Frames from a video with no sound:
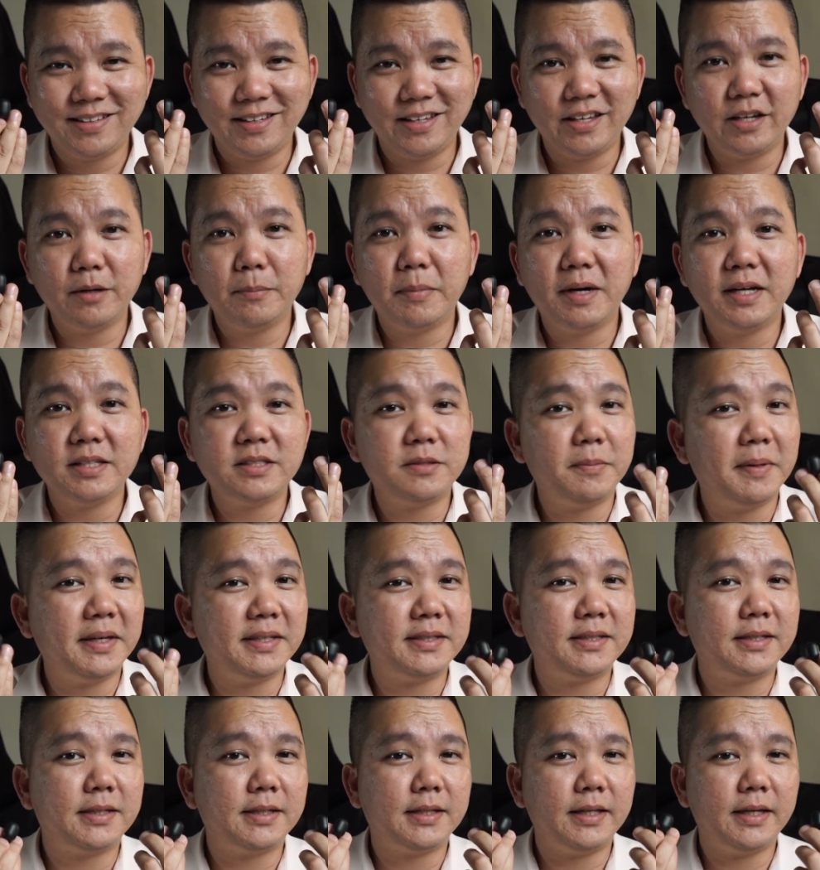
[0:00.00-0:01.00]
The earbuds
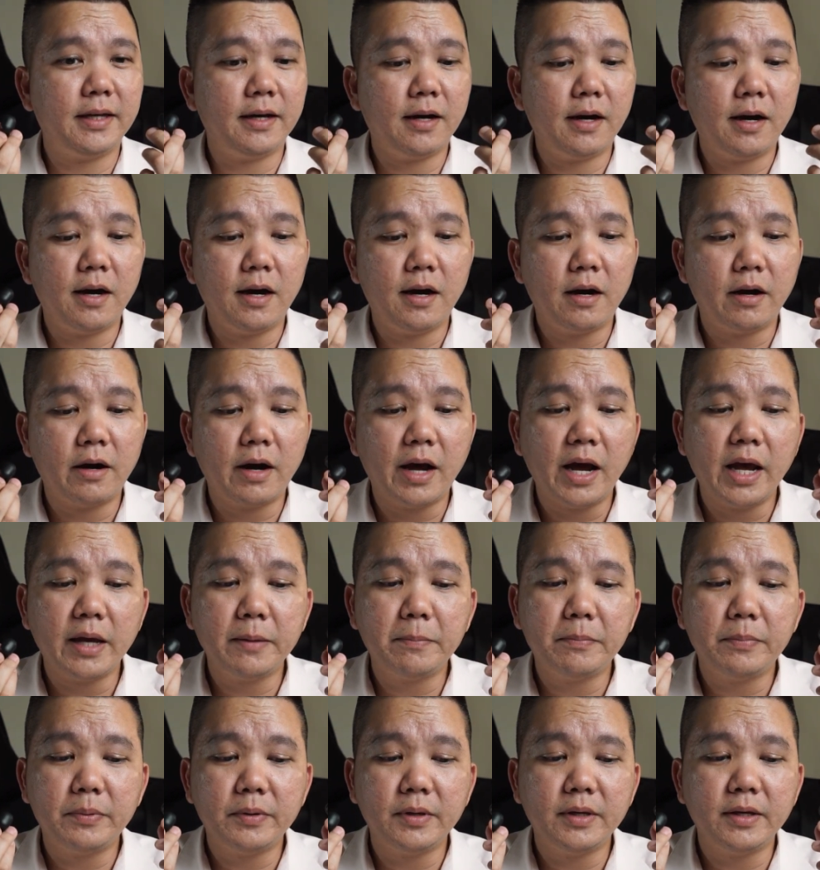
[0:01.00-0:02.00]
basically are
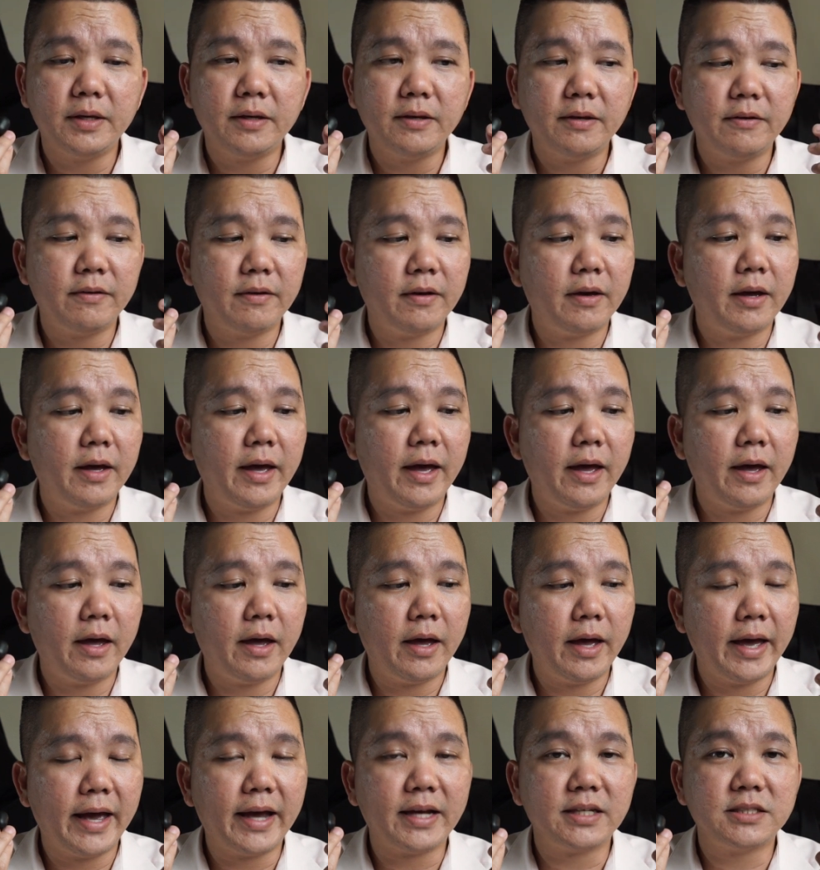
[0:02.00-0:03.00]

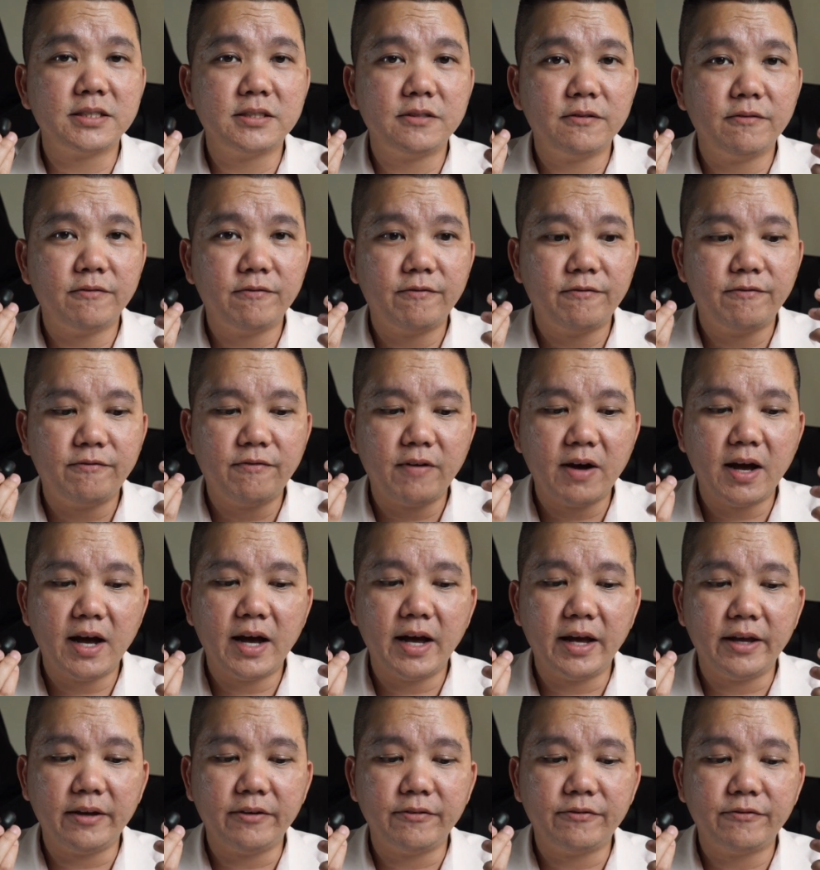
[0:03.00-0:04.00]

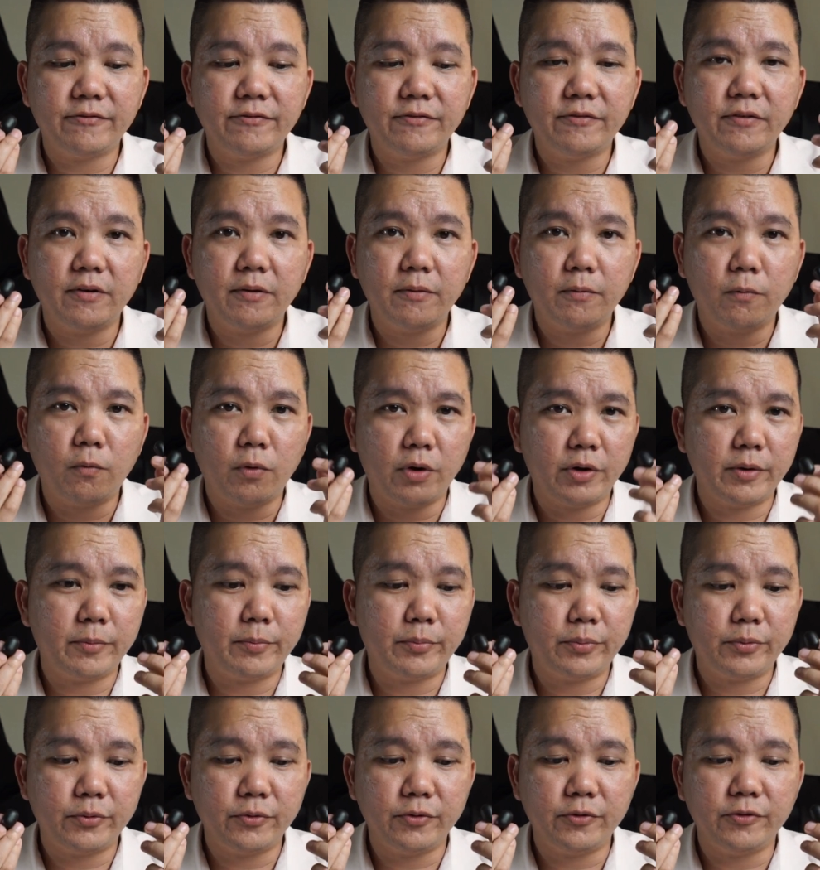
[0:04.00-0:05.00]
IPX5
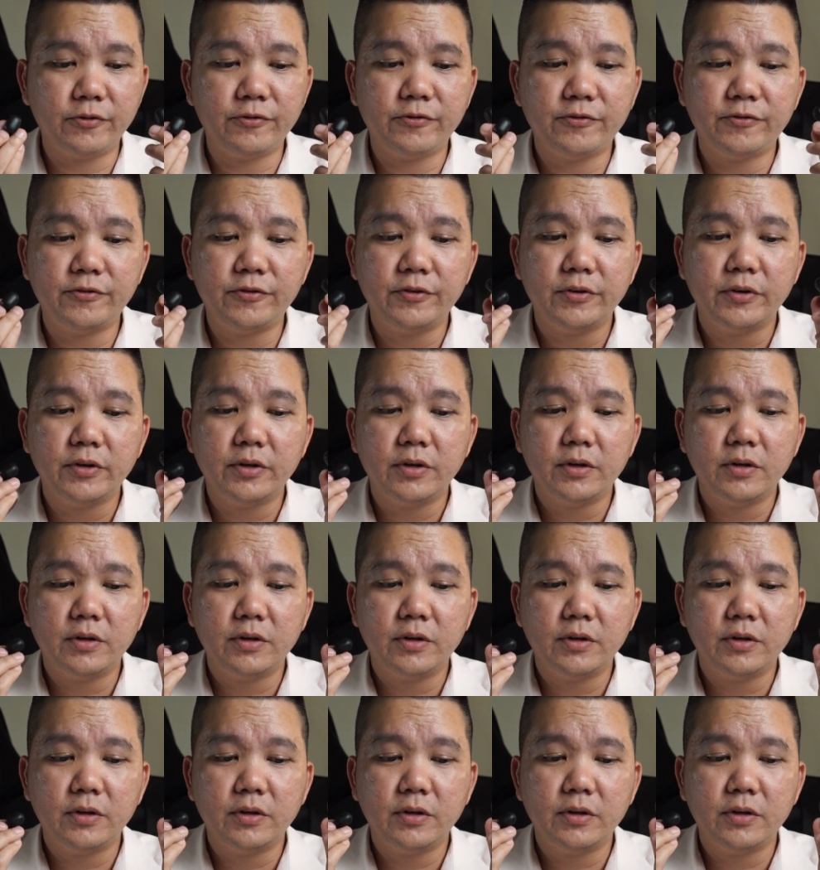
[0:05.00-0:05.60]
waterproof.